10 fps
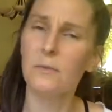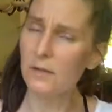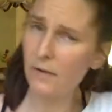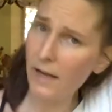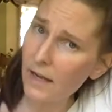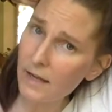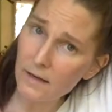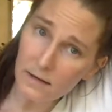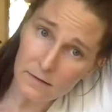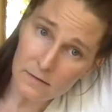We read
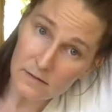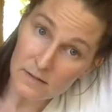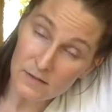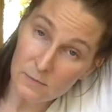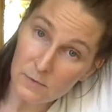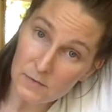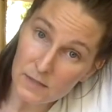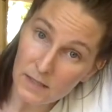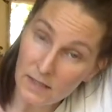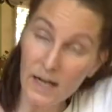and listened to
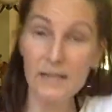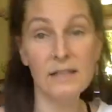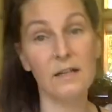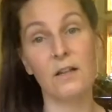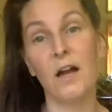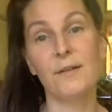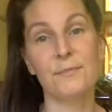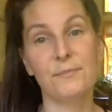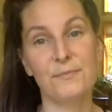music, and I knit a lot.